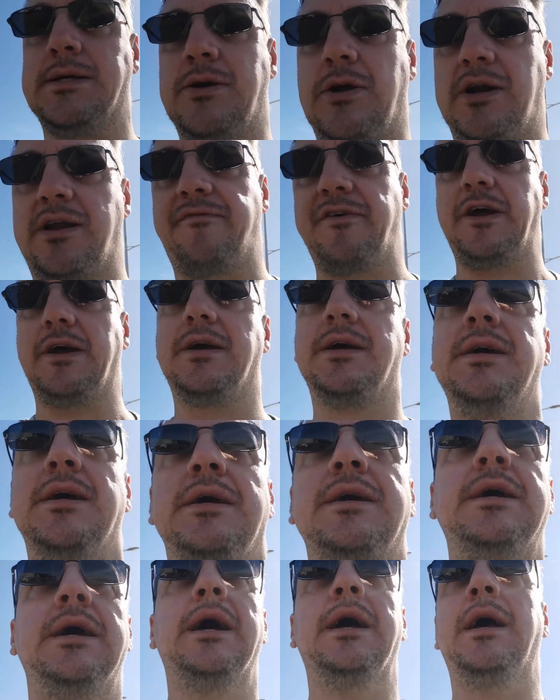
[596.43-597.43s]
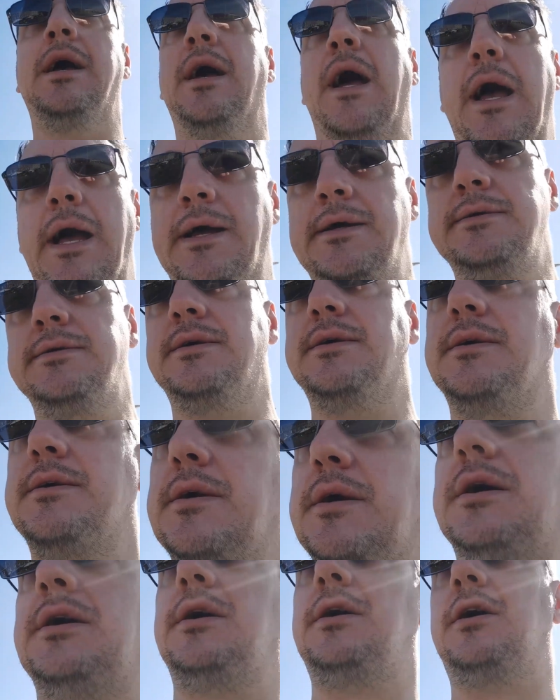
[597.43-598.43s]
gotta love it.
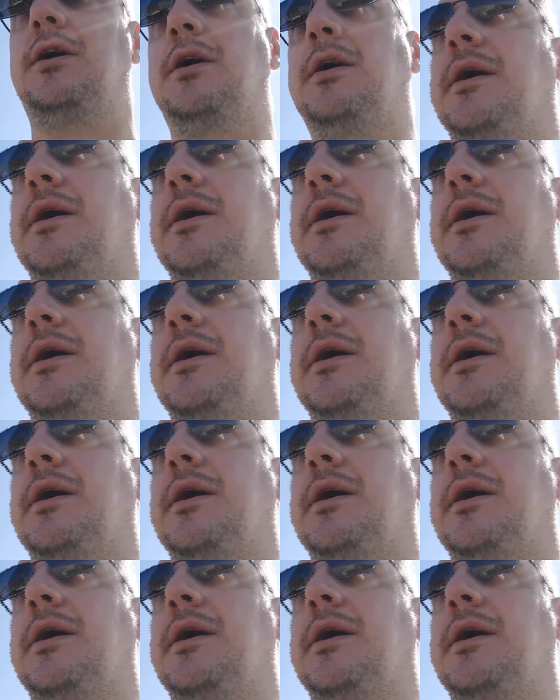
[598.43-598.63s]
Ugh.